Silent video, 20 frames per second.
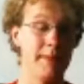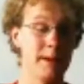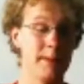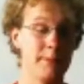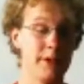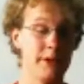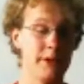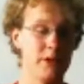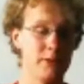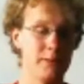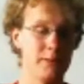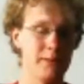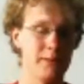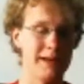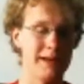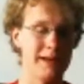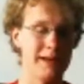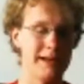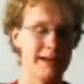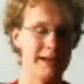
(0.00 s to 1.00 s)
my brother and me
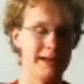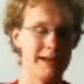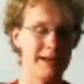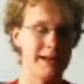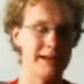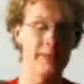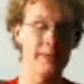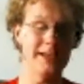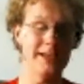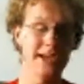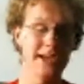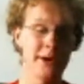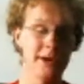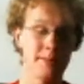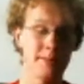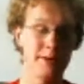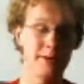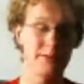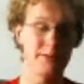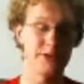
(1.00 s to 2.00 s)
dinner, maybe shout
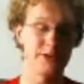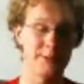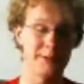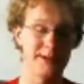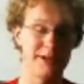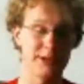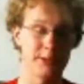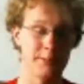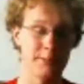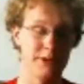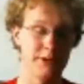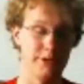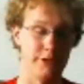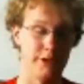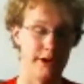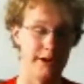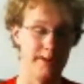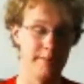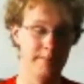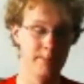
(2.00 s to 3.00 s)
at me for too much
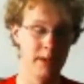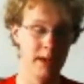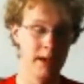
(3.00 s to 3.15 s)
computering.